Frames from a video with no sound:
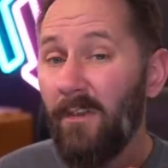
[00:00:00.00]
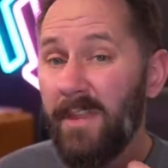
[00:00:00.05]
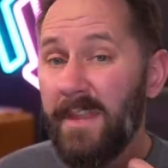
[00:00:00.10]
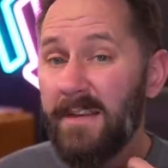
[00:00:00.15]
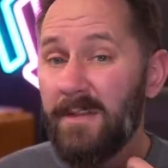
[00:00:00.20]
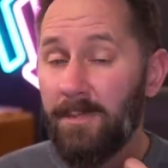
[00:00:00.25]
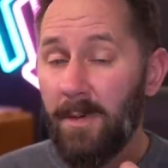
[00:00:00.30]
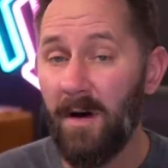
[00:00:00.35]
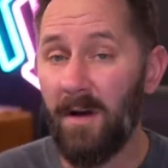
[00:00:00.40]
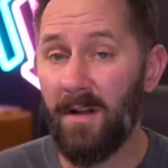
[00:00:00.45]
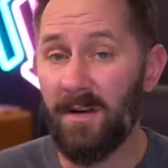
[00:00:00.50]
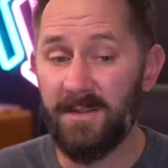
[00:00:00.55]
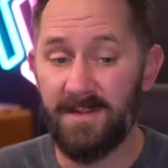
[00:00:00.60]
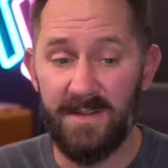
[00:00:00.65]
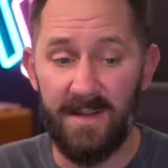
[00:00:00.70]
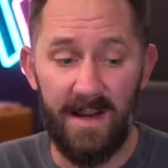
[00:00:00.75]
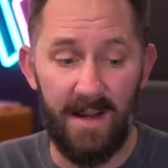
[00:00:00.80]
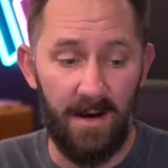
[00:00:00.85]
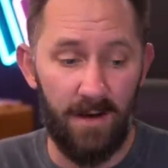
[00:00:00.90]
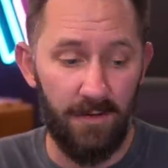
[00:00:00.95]
these products
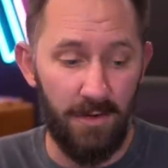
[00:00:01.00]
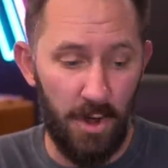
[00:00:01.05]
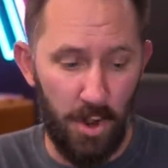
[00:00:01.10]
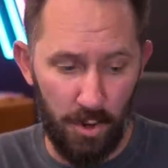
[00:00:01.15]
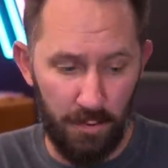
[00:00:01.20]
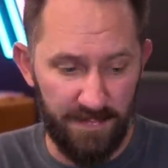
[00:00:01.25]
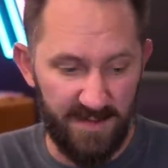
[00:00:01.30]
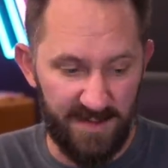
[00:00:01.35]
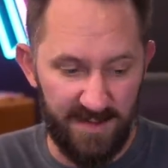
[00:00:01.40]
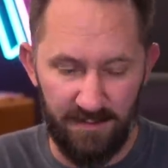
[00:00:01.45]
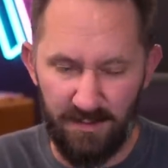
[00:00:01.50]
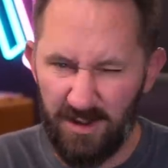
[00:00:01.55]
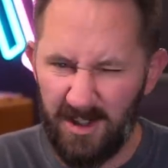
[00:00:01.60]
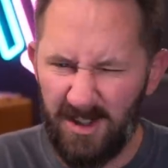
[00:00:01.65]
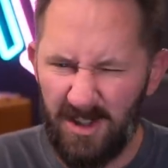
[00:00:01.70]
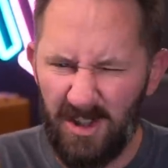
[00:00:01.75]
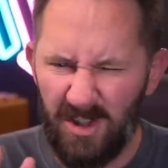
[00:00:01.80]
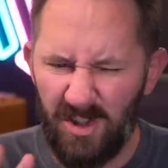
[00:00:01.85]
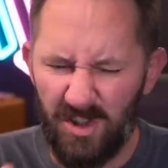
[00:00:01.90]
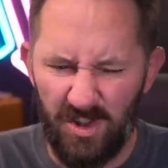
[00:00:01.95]
today are nopes. So
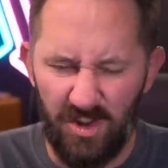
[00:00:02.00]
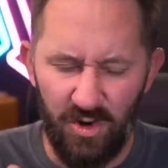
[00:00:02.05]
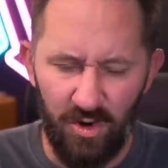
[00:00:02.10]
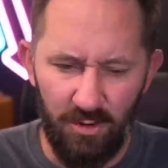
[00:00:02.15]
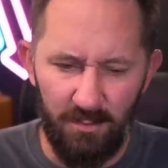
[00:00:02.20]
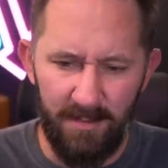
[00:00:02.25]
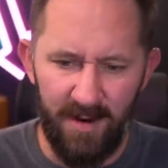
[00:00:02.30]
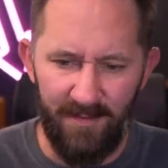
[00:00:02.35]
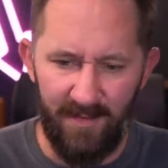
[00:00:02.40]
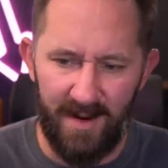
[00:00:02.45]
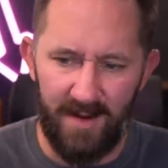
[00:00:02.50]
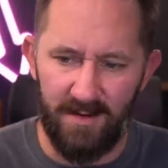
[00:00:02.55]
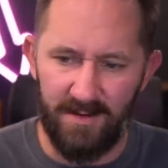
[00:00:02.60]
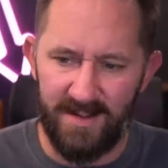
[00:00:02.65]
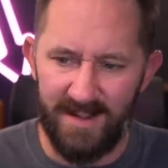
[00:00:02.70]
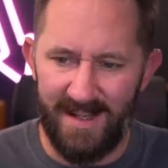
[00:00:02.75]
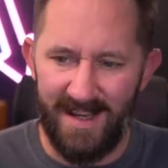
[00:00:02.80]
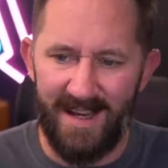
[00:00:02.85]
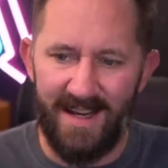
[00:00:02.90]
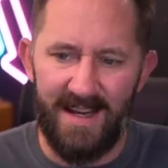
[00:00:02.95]
just assume if I don't
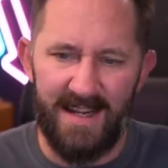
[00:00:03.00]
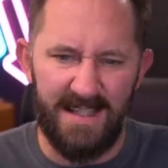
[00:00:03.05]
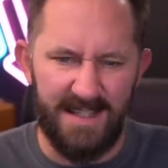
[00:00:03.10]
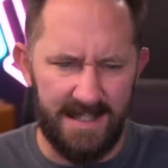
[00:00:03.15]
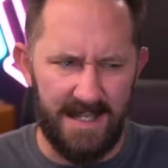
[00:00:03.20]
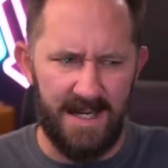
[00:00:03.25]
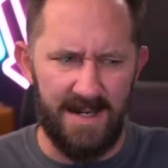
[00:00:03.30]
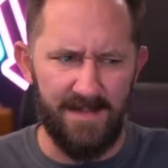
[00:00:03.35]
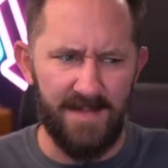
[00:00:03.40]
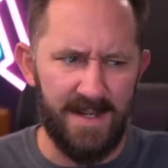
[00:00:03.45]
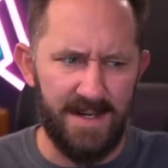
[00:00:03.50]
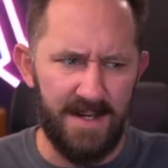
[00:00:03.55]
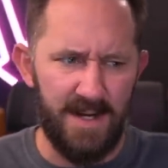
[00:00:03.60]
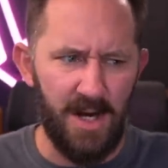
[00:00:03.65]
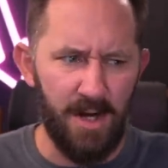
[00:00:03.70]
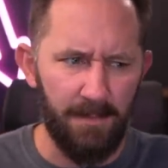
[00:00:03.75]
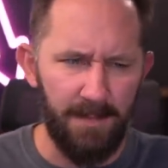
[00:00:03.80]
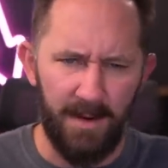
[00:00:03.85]
say it, it's gonna be a nope,